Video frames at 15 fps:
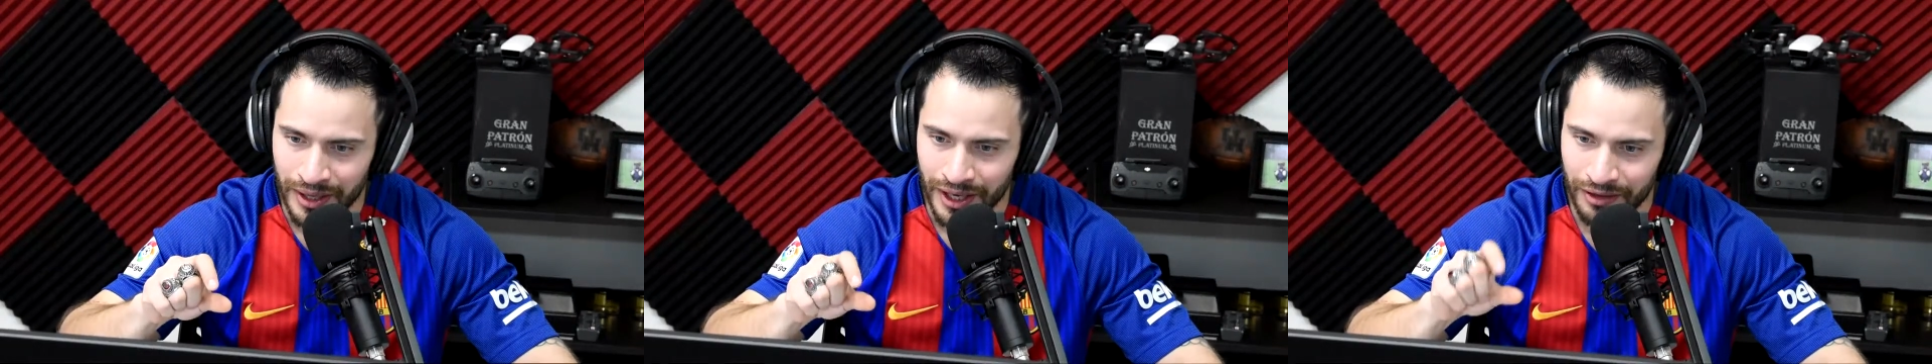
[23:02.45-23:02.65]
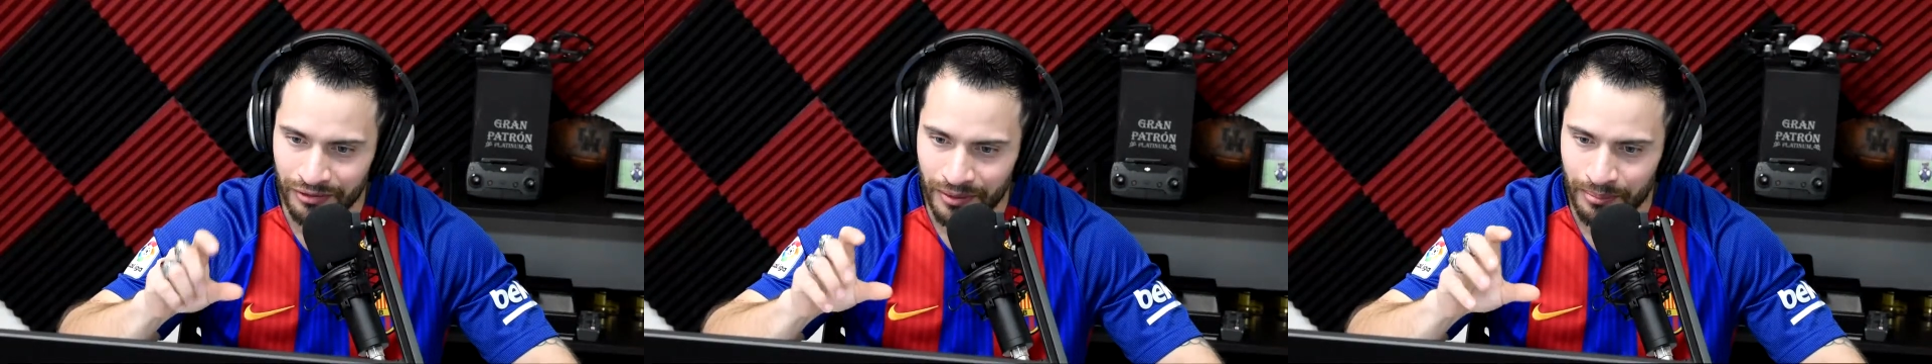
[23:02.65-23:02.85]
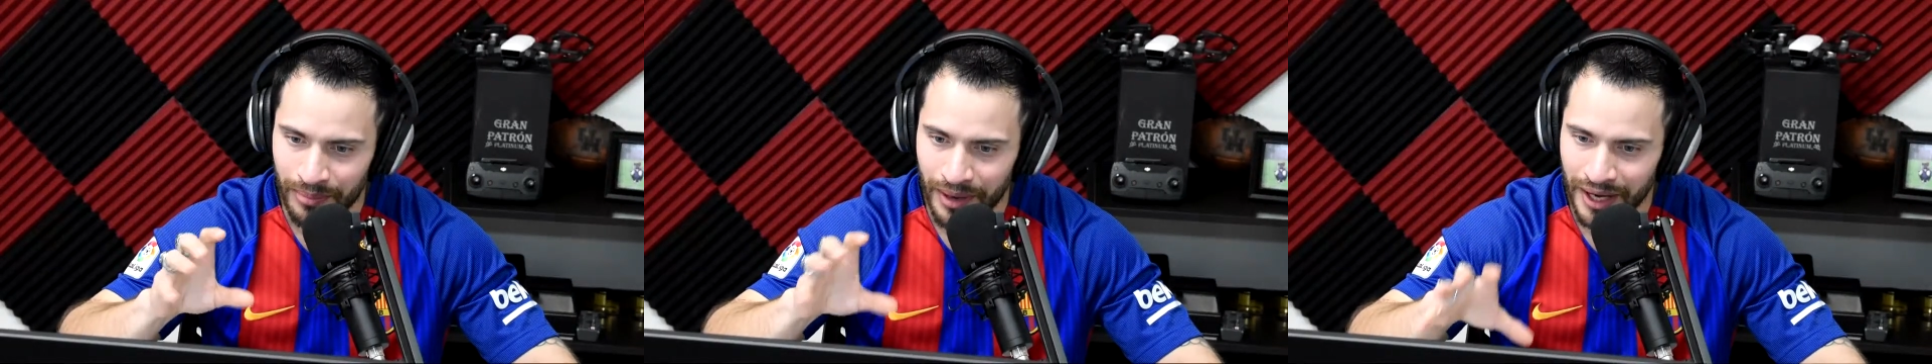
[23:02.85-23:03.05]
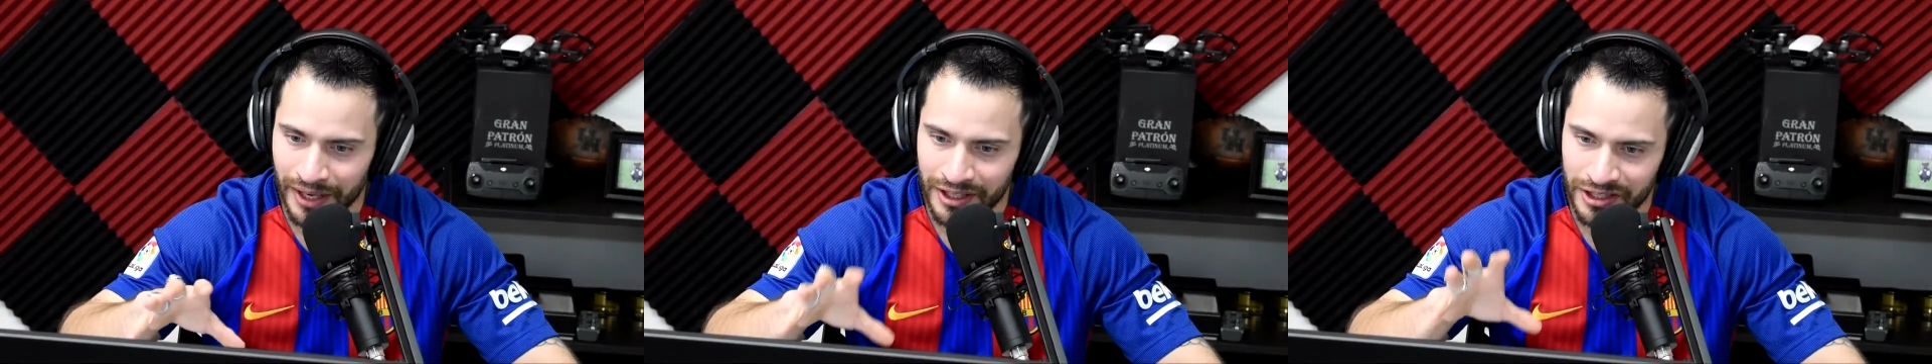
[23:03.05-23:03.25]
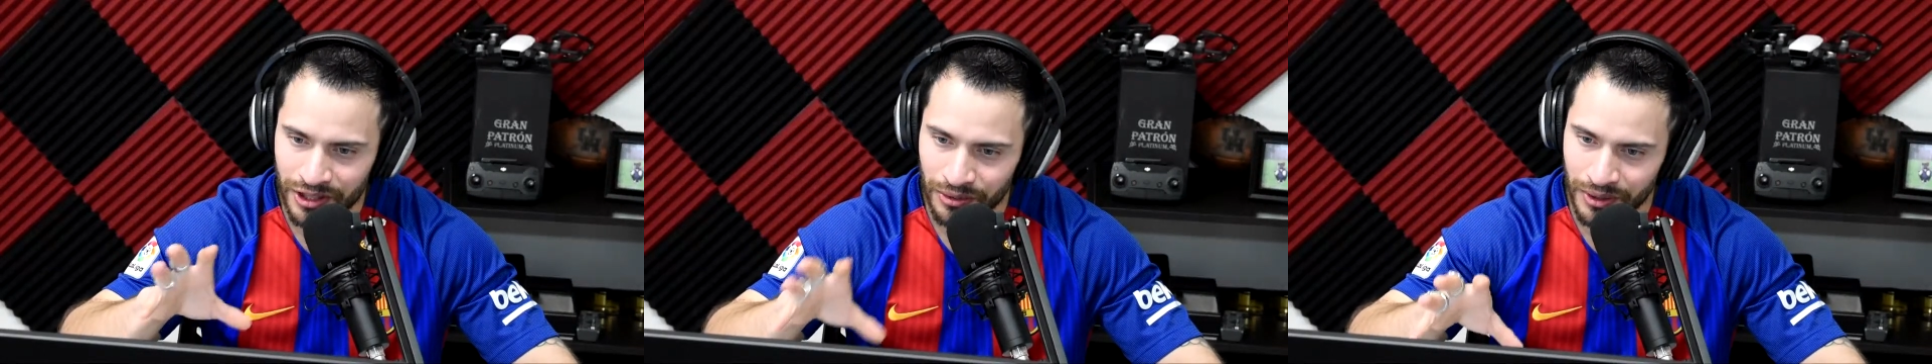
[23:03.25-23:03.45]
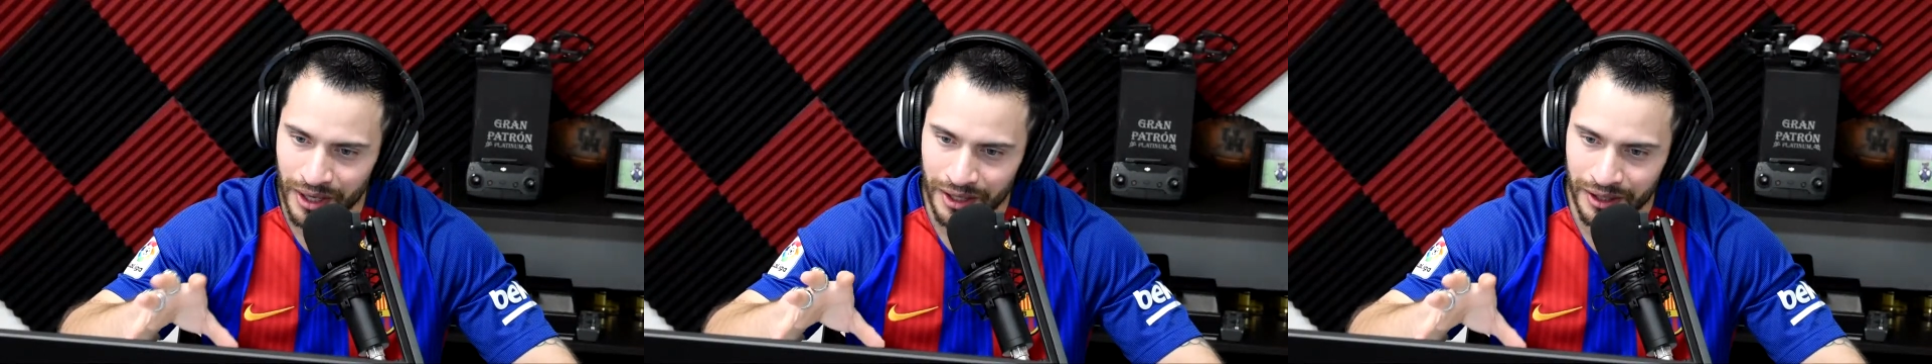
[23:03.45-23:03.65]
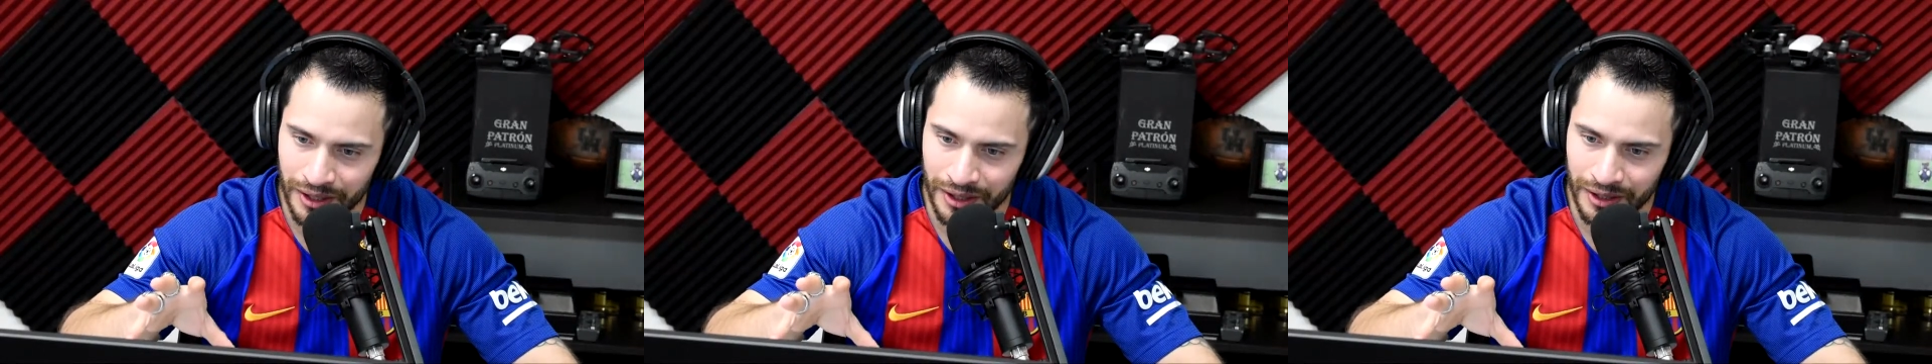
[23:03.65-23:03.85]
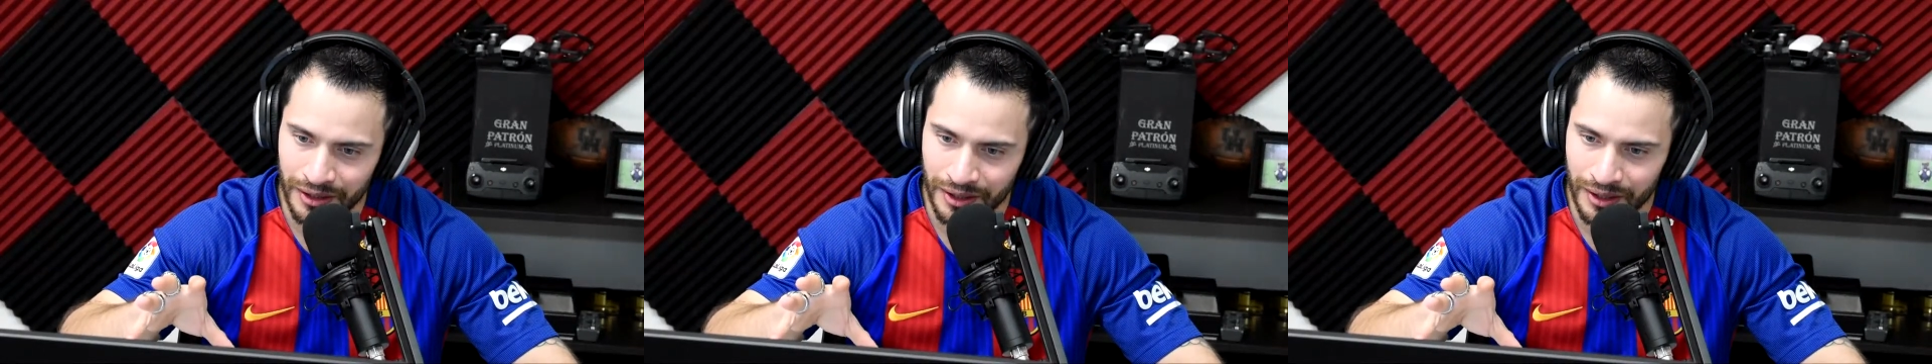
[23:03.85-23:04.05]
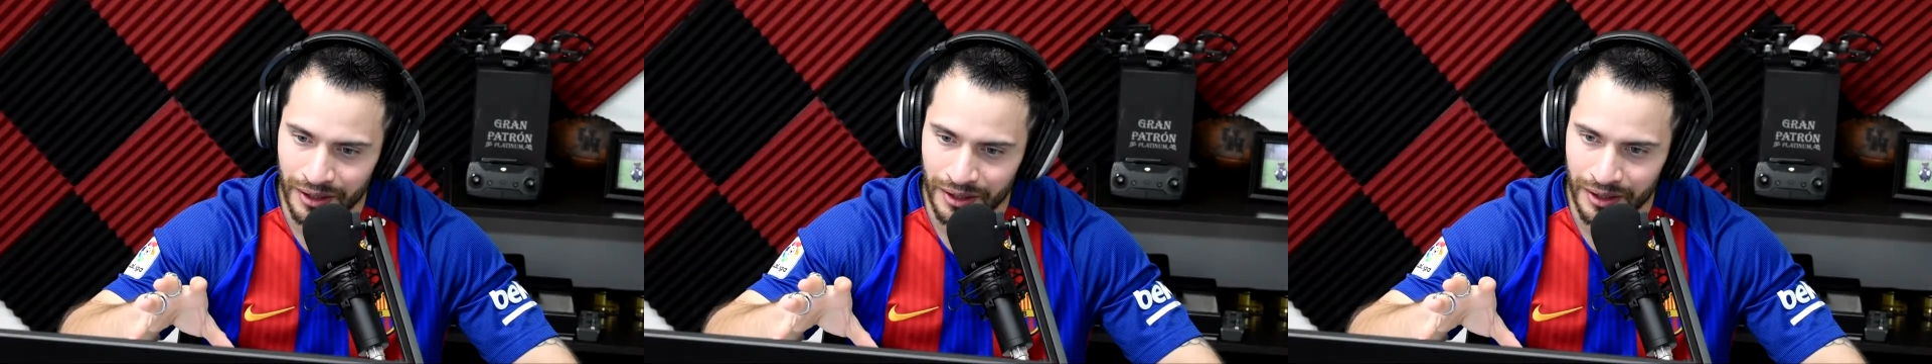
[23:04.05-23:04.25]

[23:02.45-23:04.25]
If a bank is creating it,